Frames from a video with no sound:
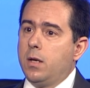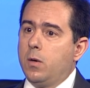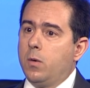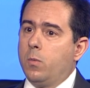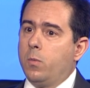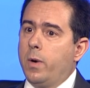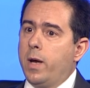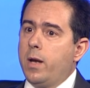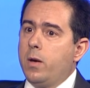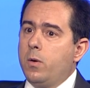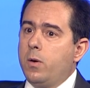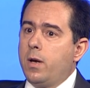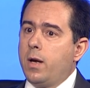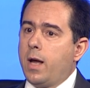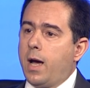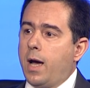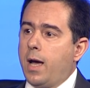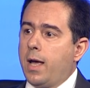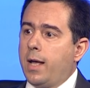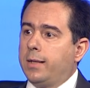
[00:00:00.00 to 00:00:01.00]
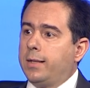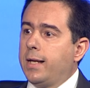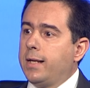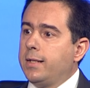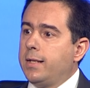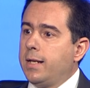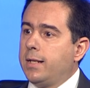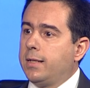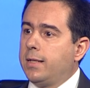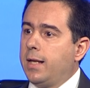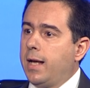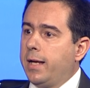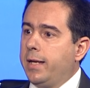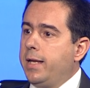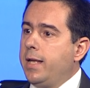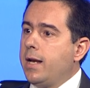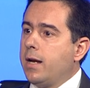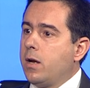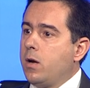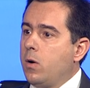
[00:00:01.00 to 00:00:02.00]
When I attended a
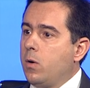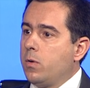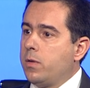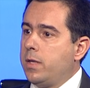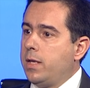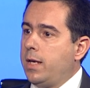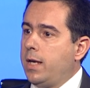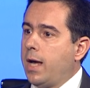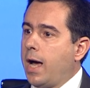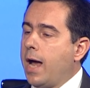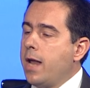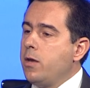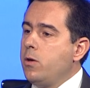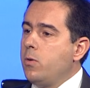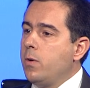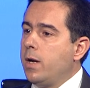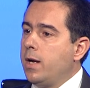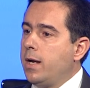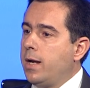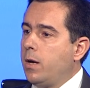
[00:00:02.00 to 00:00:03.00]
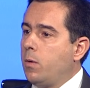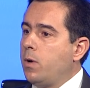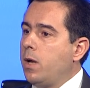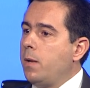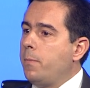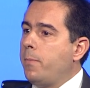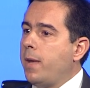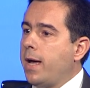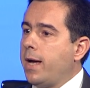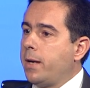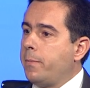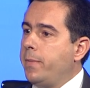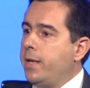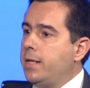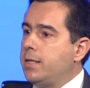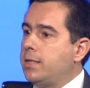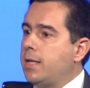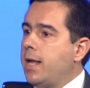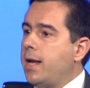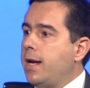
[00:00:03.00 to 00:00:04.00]
year ago the annual World Bank
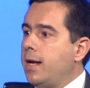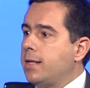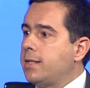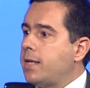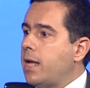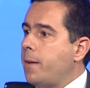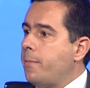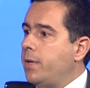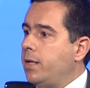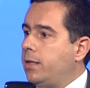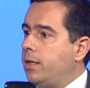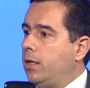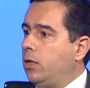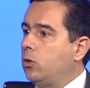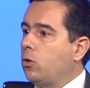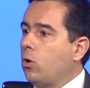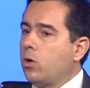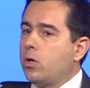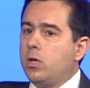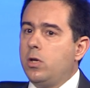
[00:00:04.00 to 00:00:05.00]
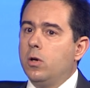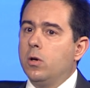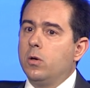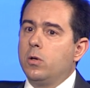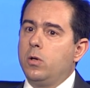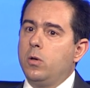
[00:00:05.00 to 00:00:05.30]
Ministerial Summit in Tokyo,